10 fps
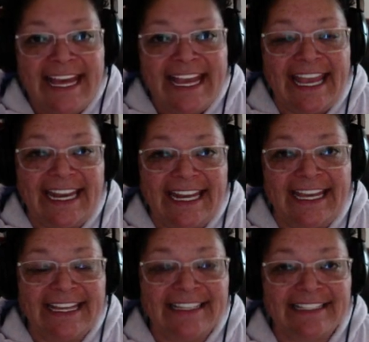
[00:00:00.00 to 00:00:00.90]
it
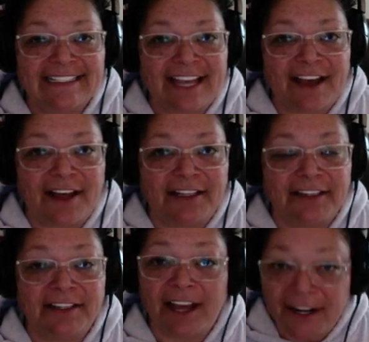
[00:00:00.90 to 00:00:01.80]
is a
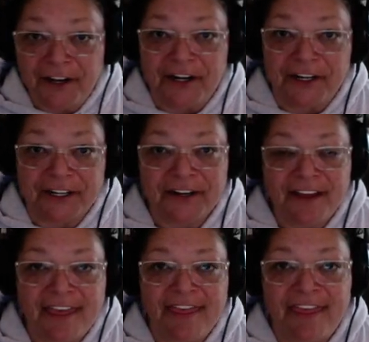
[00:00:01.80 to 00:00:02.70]
lot harder
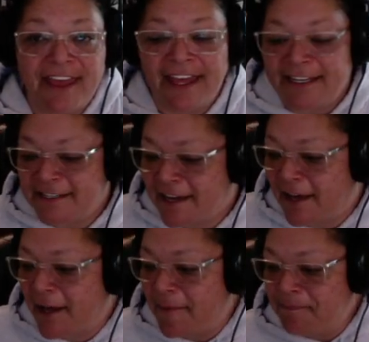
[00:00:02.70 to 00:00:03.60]
than
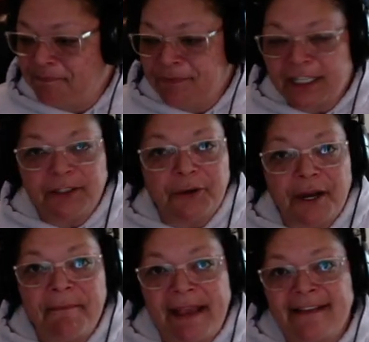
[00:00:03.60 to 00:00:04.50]
um,
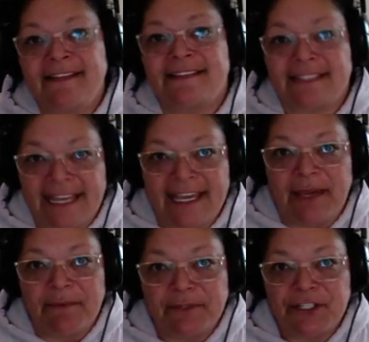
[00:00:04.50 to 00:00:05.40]
Laura makes it
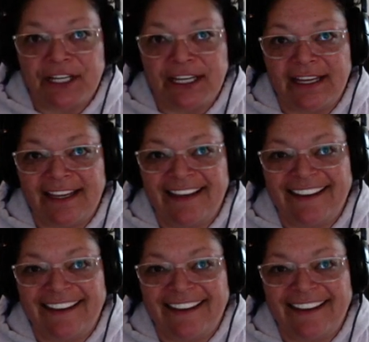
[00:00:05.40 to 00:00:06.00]
seem. She